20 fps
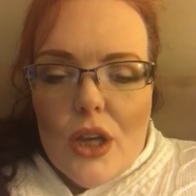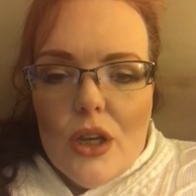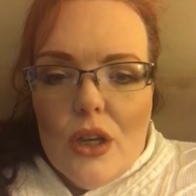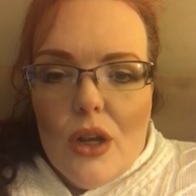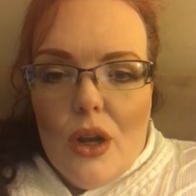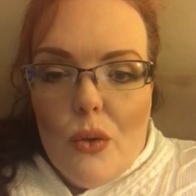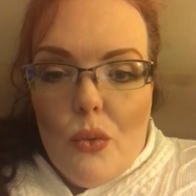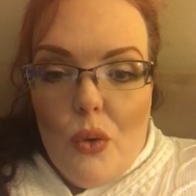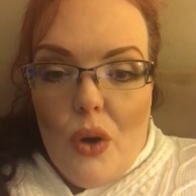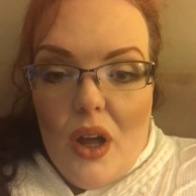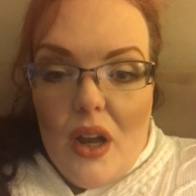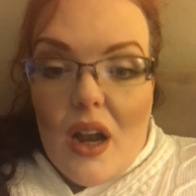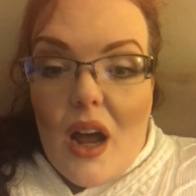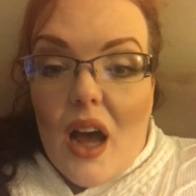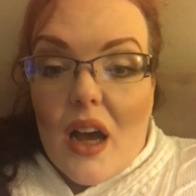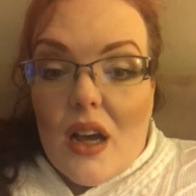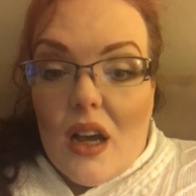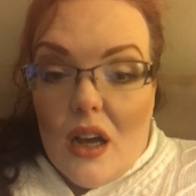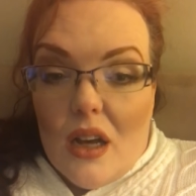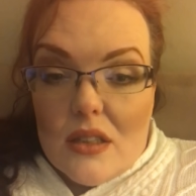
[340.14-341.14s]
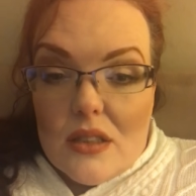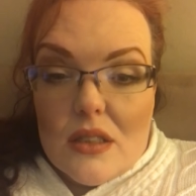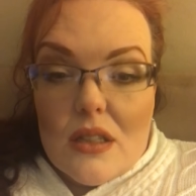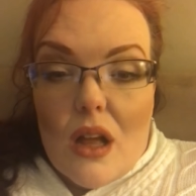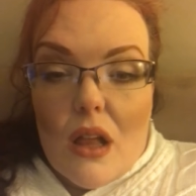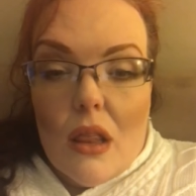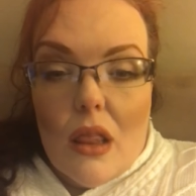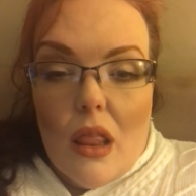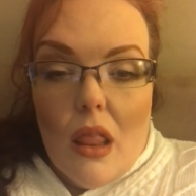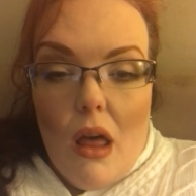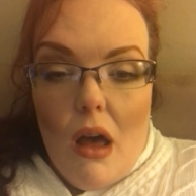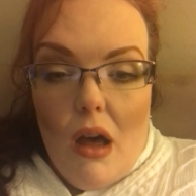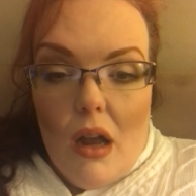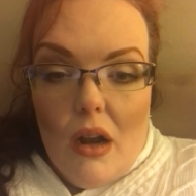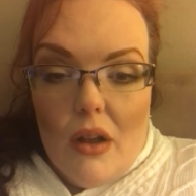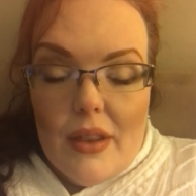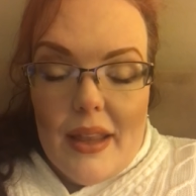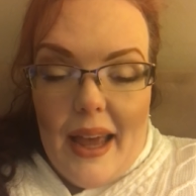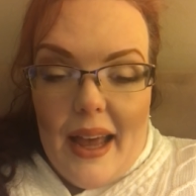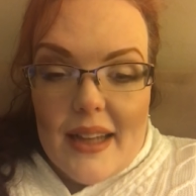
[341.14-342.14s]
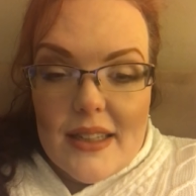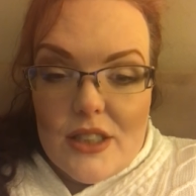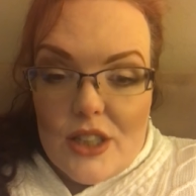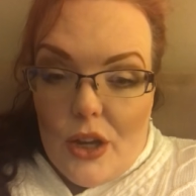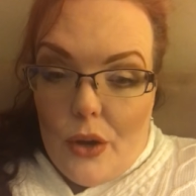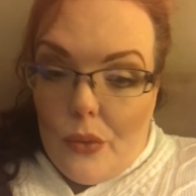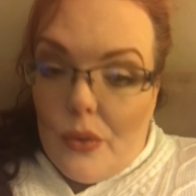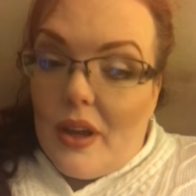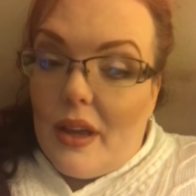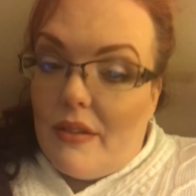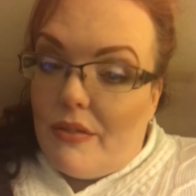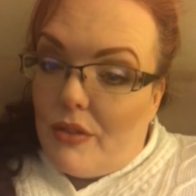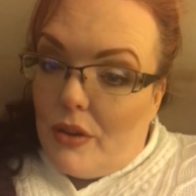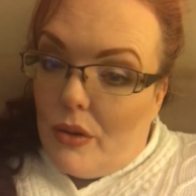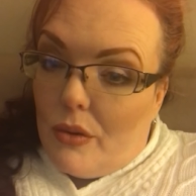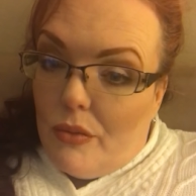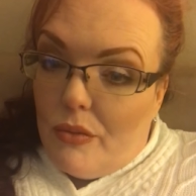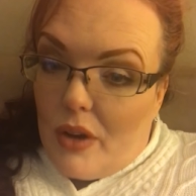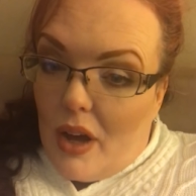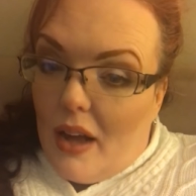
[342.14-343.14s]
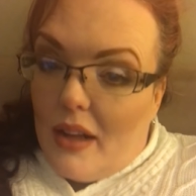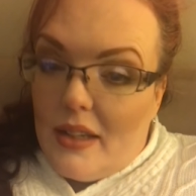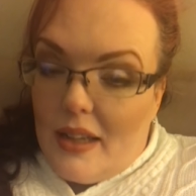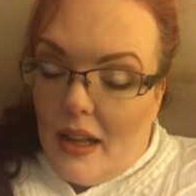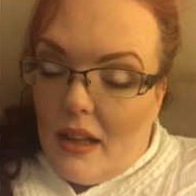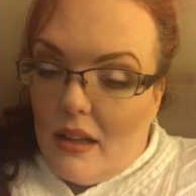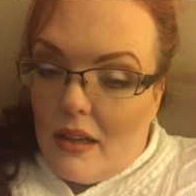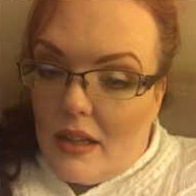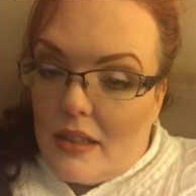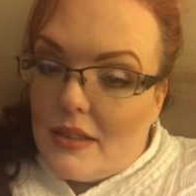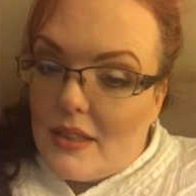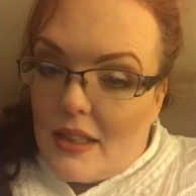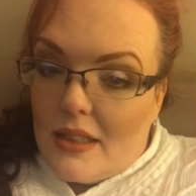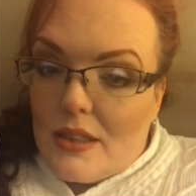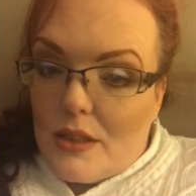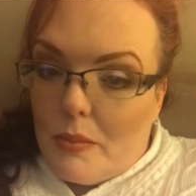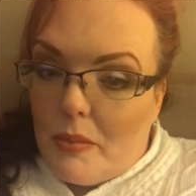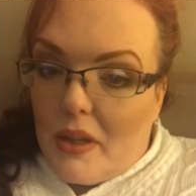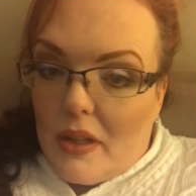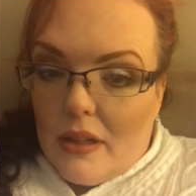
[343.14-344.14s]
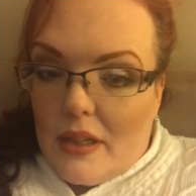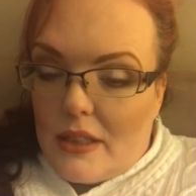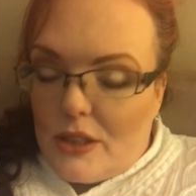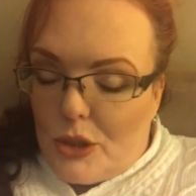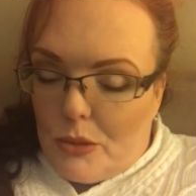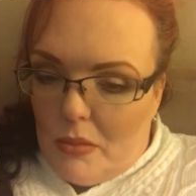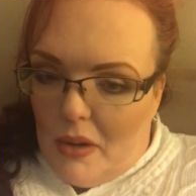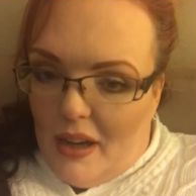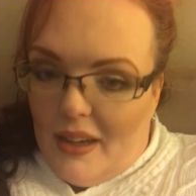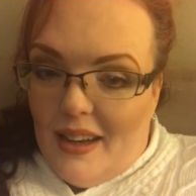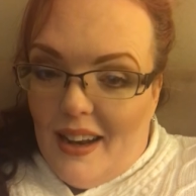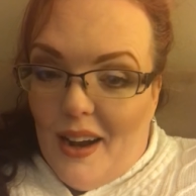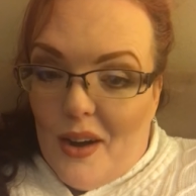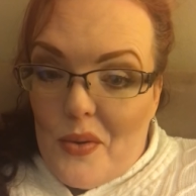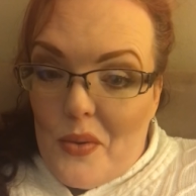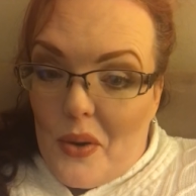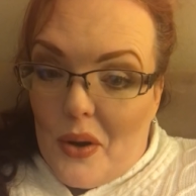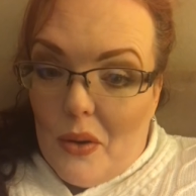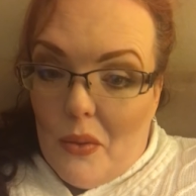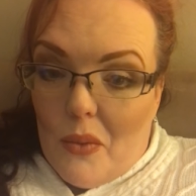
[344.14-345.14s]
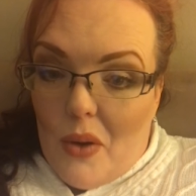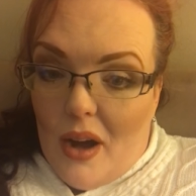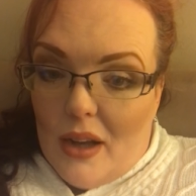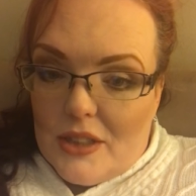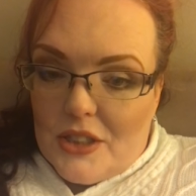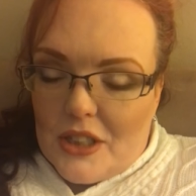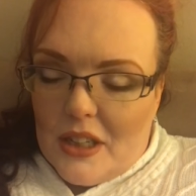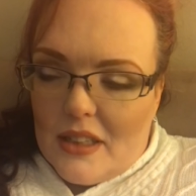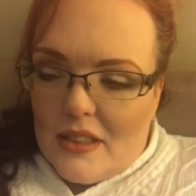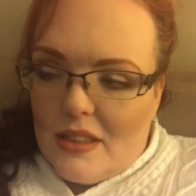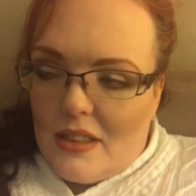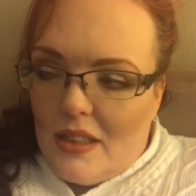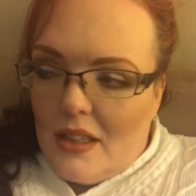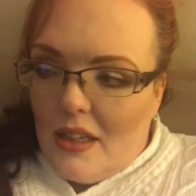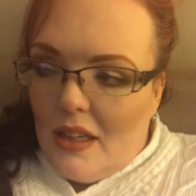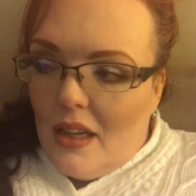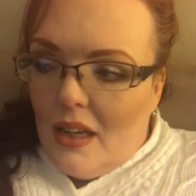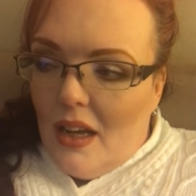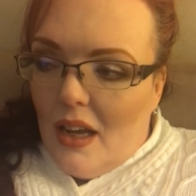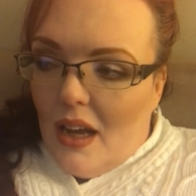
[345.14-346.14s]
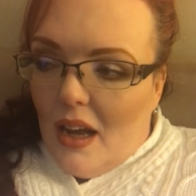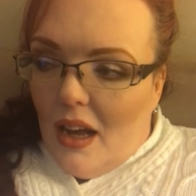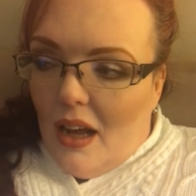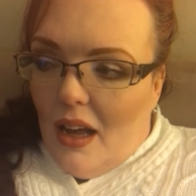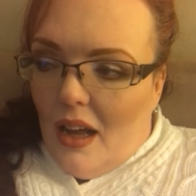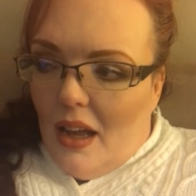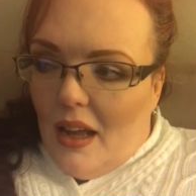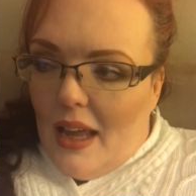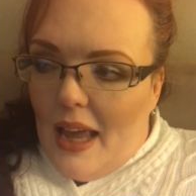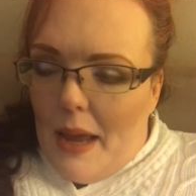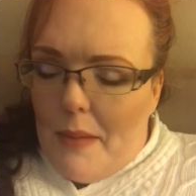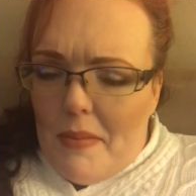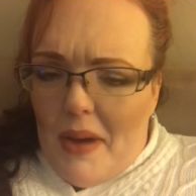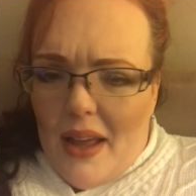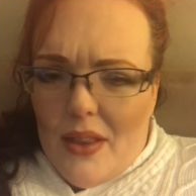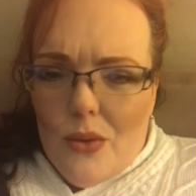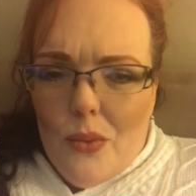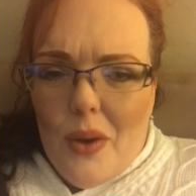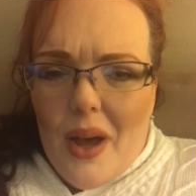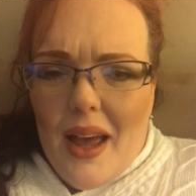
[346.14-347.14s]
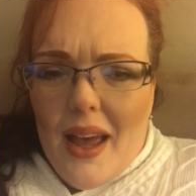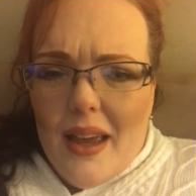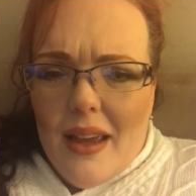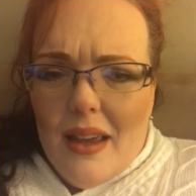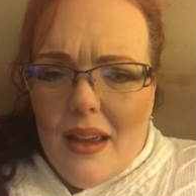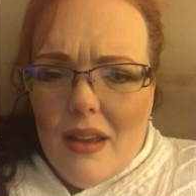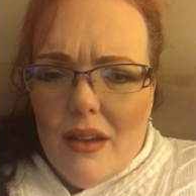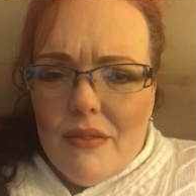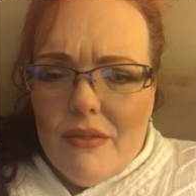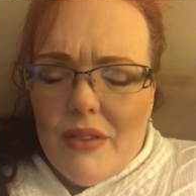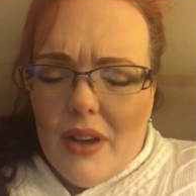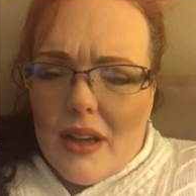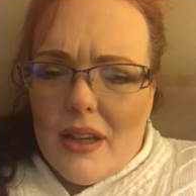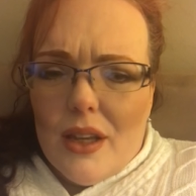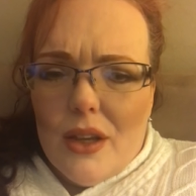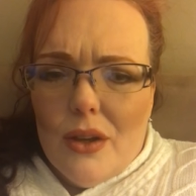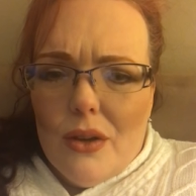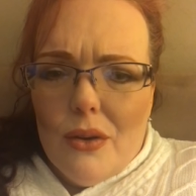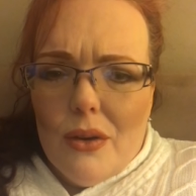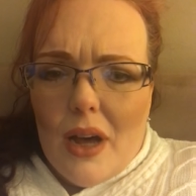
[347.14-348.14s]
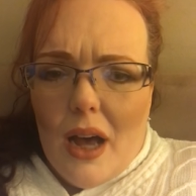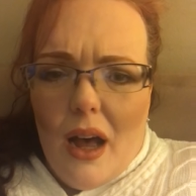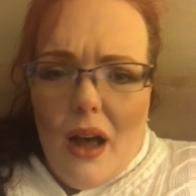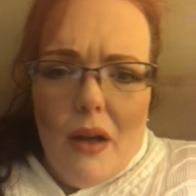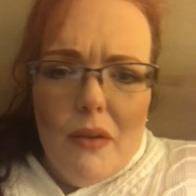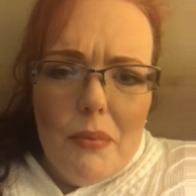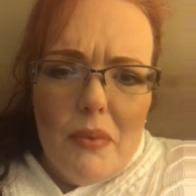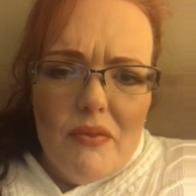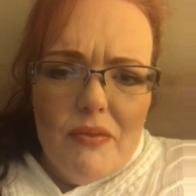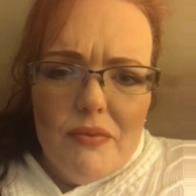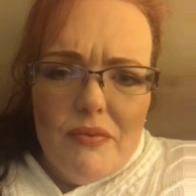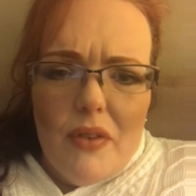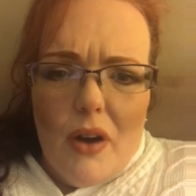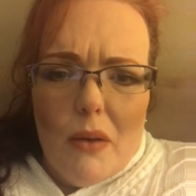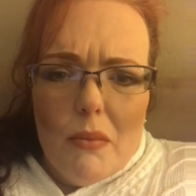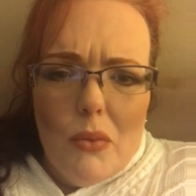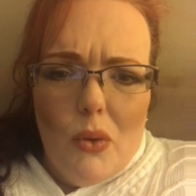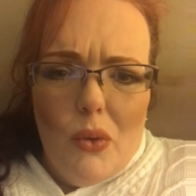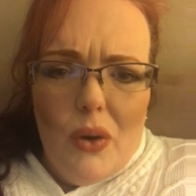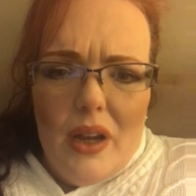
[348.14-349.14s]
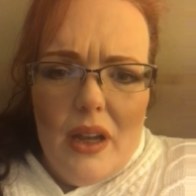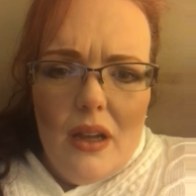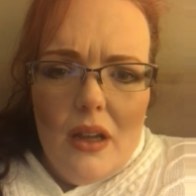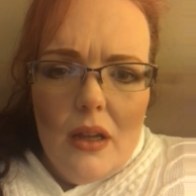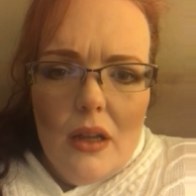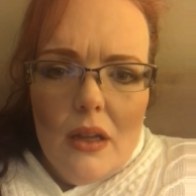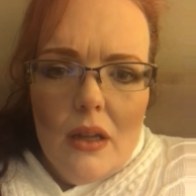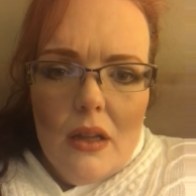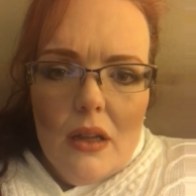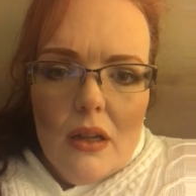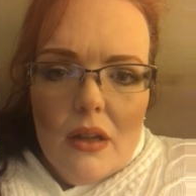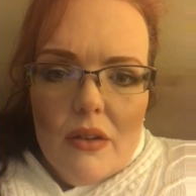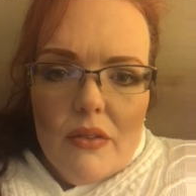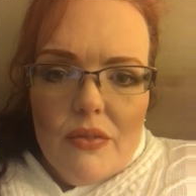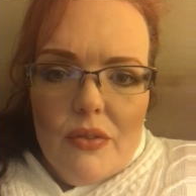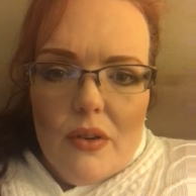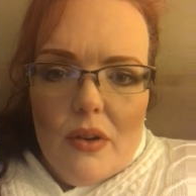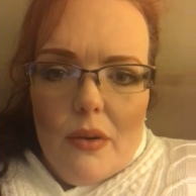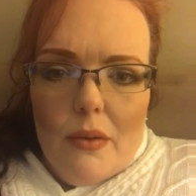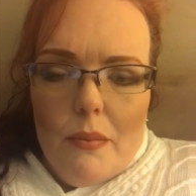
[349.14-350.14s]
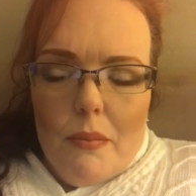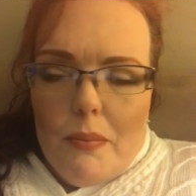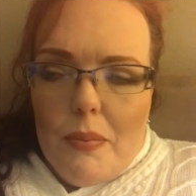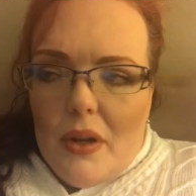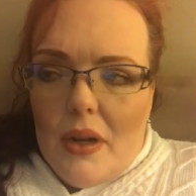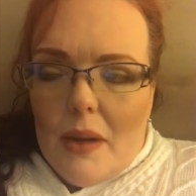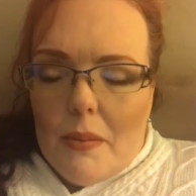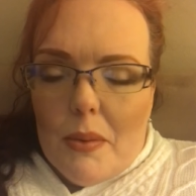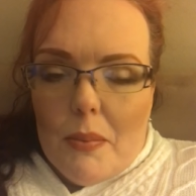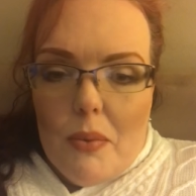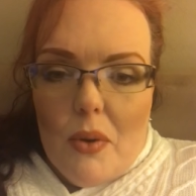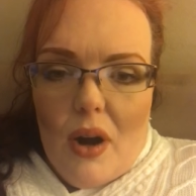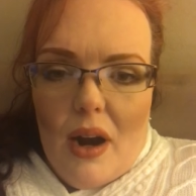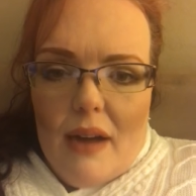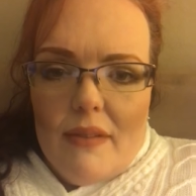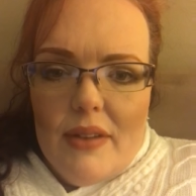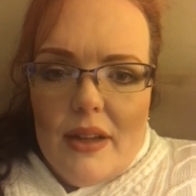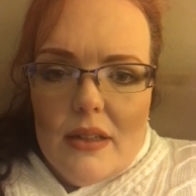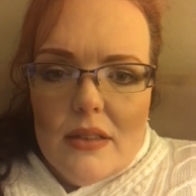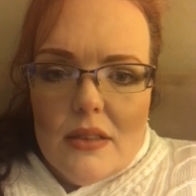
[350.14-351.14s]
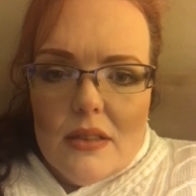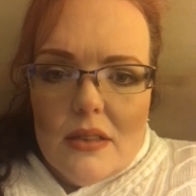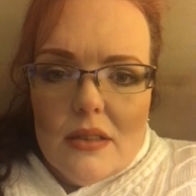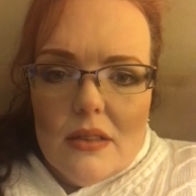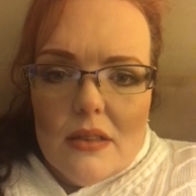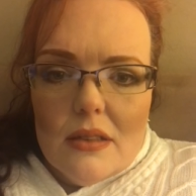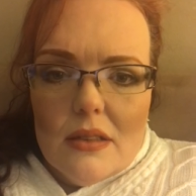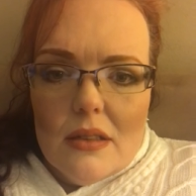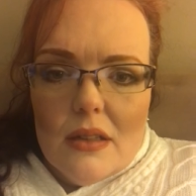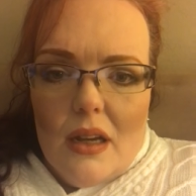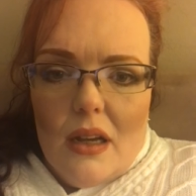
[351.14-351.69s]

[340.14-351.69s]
You know what? I cussed a lot on that. So if you've got delicate sensibilities, you might not want to watch it. And by the way, fuck you, Kyle Fart Boy, for putting up a private